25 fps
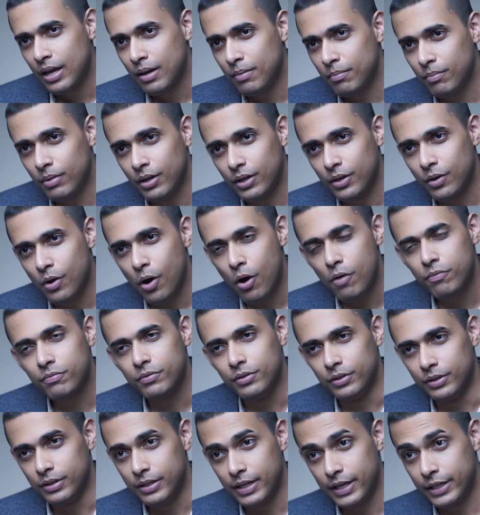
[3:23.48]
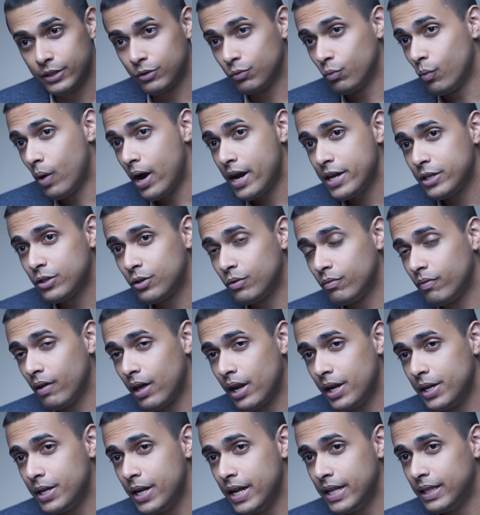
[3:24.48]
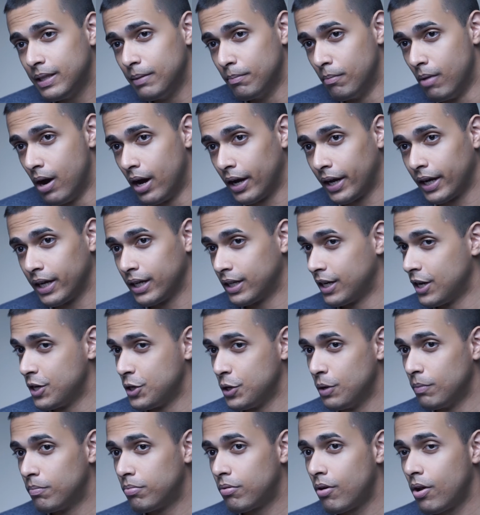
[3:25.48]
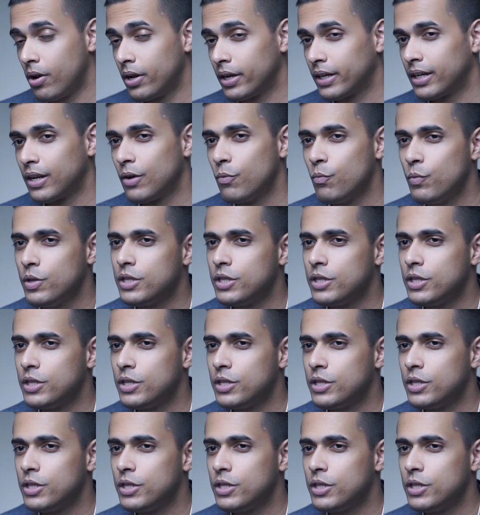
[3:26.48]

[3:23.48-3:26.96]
But often it's wise to validate the market and your product